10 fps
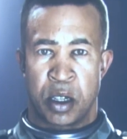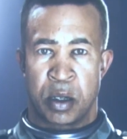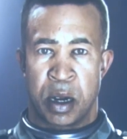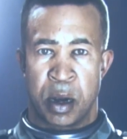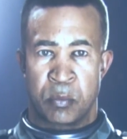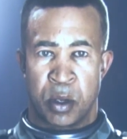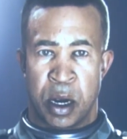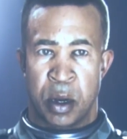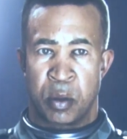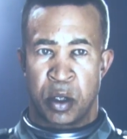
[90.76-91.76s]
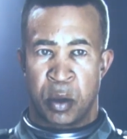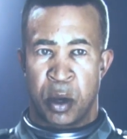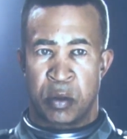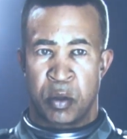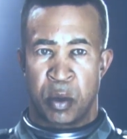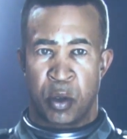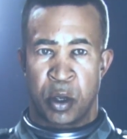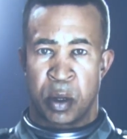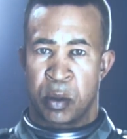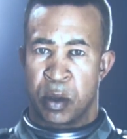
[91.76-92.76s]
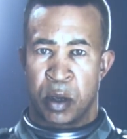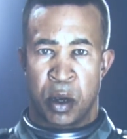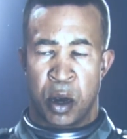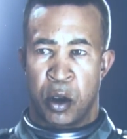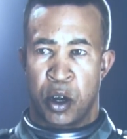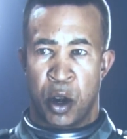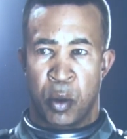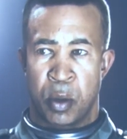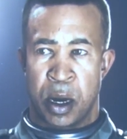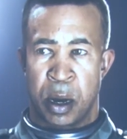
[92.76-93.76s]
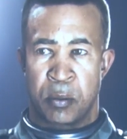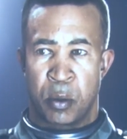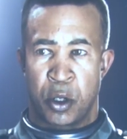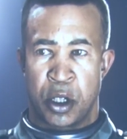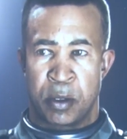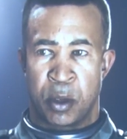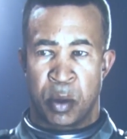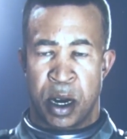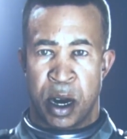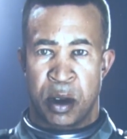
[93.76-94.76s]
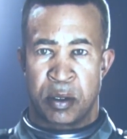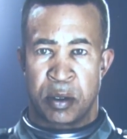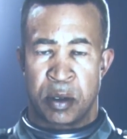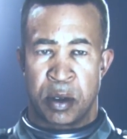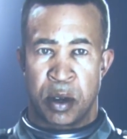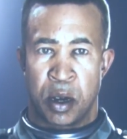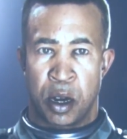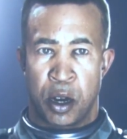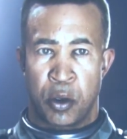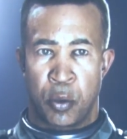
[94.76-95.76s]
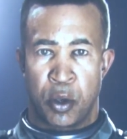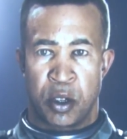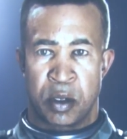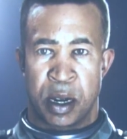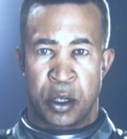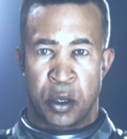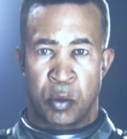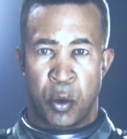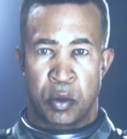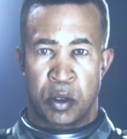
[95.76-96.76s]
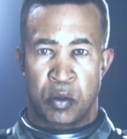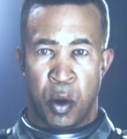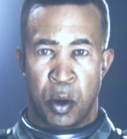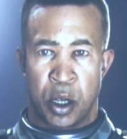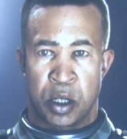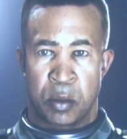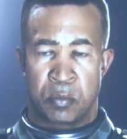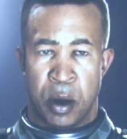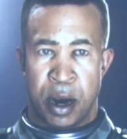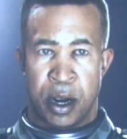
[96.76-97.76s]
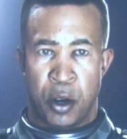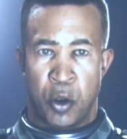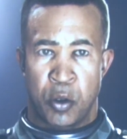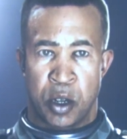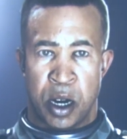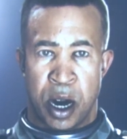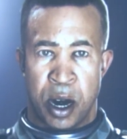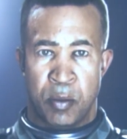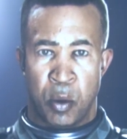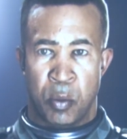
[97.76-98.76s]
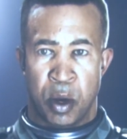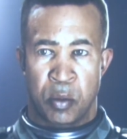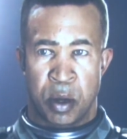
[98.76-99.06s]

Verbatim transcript: At this time, Tigris and Retribution are the only operable ships we have. Our course of action moving forward is to buy Earth time while we